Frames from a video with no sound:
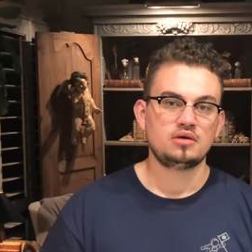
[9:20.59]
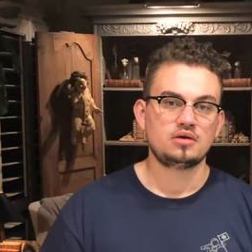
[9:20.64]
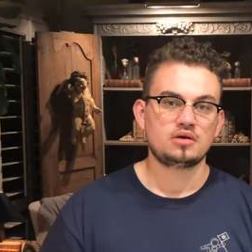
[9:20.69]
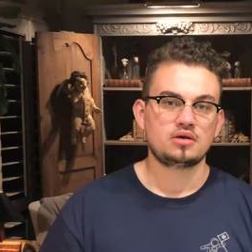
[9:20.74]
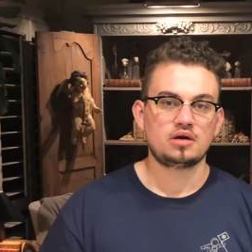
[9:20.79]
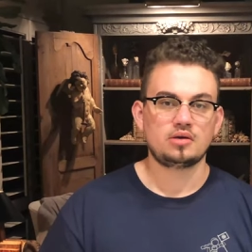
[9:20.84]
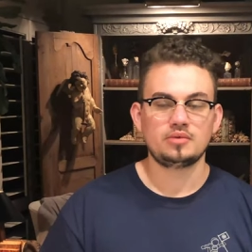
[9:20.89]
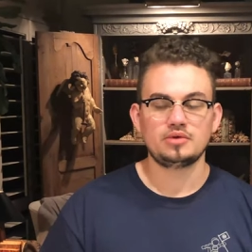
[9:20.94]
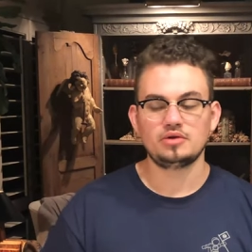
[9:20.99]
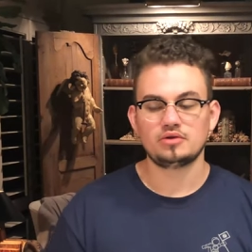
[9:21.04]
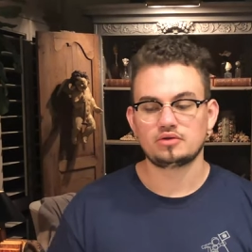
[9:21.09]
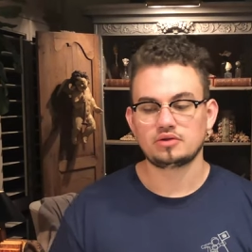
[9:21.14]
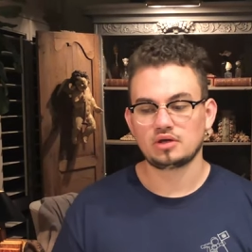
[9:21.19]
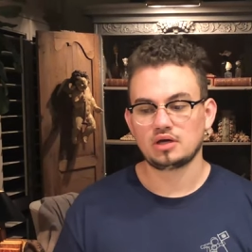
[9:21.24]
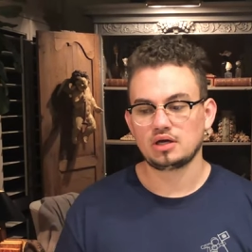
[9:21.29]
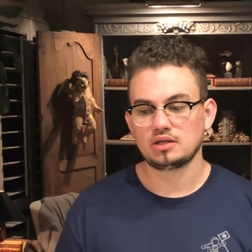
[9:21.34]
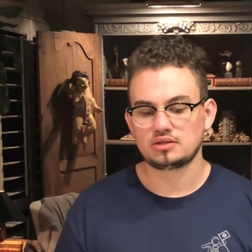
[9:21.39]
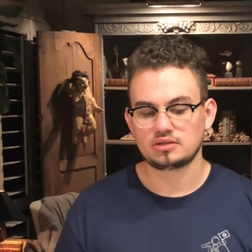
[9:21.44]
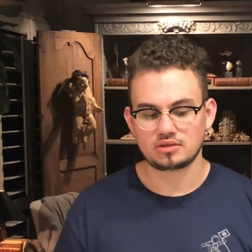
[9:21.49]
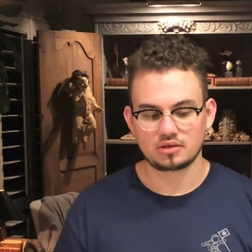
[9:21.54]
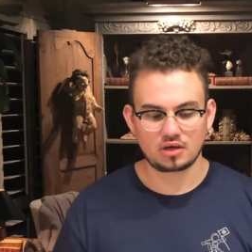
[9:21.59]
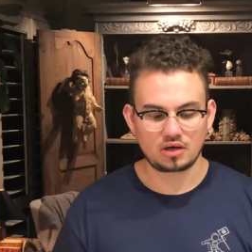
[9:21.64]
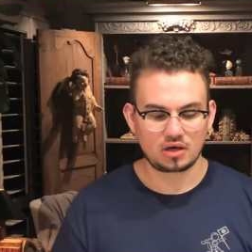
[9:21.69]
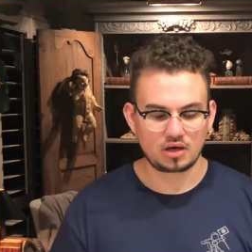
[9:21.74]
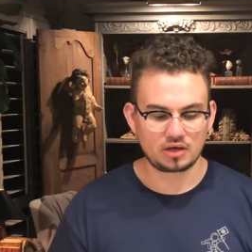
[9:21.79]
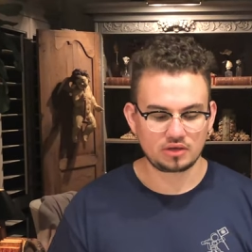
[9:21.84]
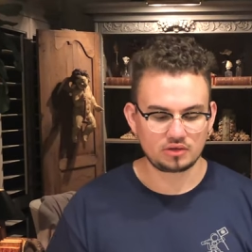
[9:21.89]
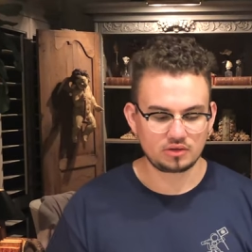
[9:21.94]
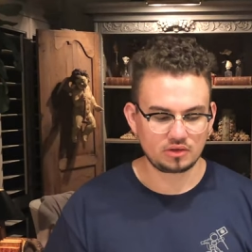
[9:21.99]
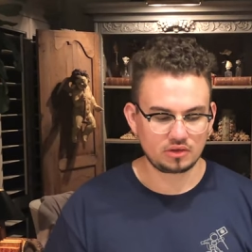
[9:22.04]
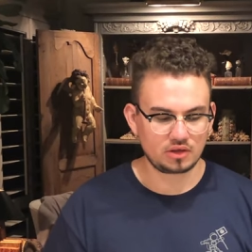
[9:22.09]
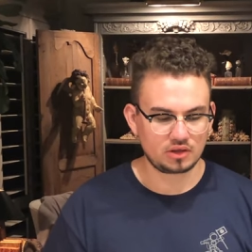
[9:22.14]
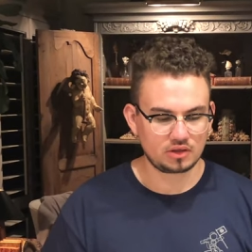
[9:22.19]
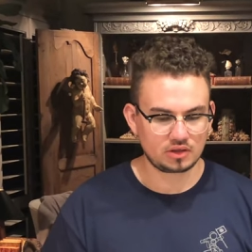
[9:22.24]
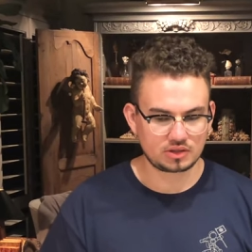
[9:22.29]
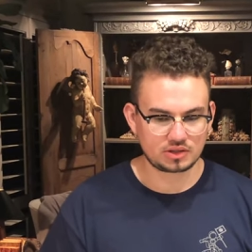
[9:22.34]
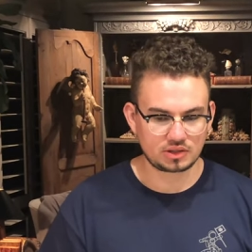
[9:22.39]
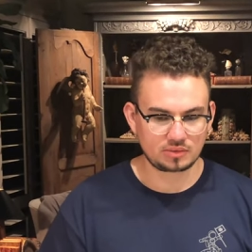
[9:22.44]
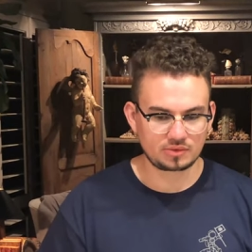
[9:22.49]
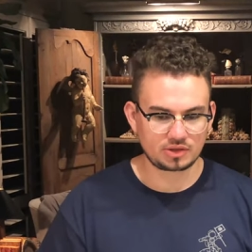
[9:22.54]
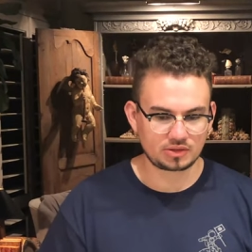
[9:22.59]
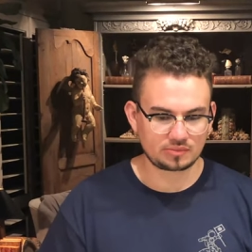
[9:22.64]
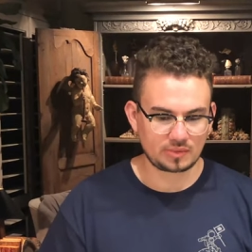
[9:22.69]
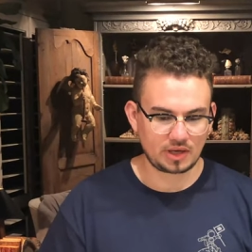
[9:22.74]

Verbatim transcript: Comment your thoughts on uh, the subject